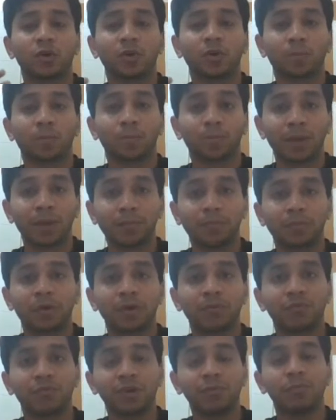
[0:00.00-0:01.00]
your
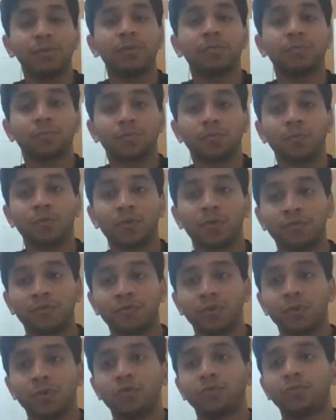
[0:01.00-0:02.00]
paper will be
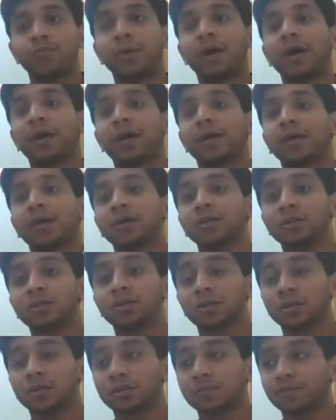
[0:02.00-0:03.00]
reviewed by
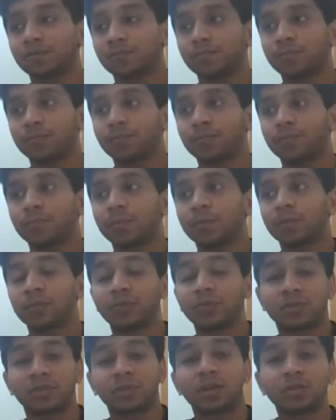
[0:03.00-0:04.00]
other
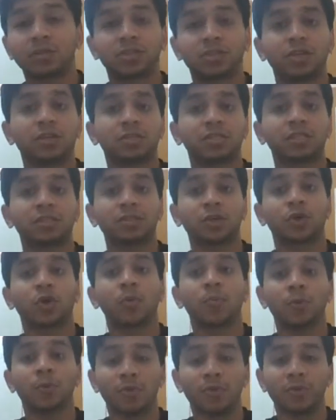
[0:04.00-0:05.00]
researchers in the
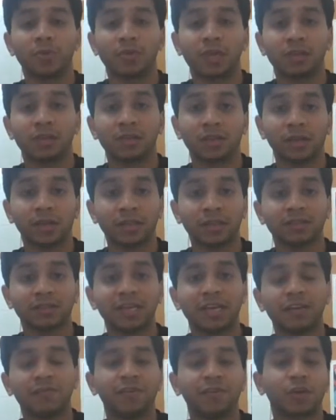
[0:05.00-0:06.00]
community,
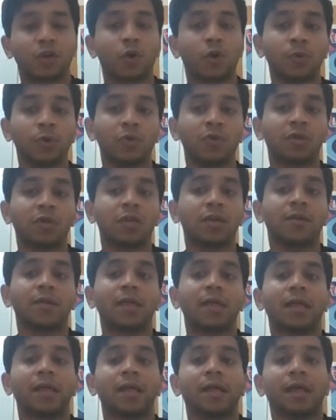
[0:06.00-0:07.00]
community
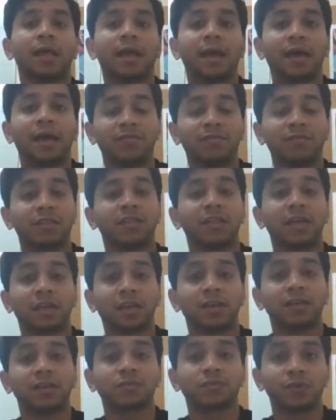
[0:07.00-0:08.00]
and if they
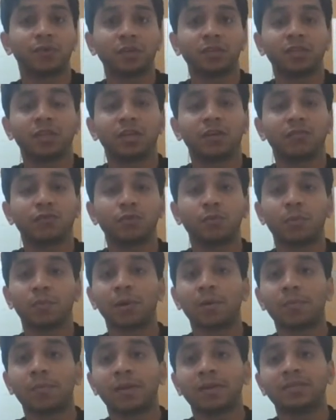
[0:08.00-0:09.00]
think it is worthy enough to be
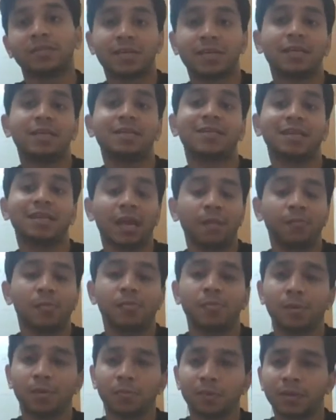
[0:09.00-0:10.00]
published, then it can
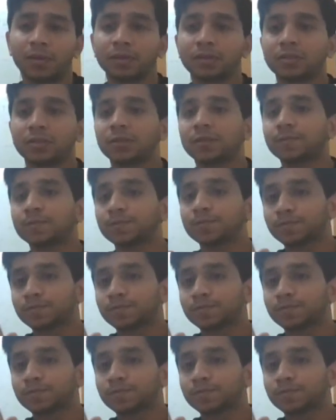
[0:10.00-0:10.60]
be published.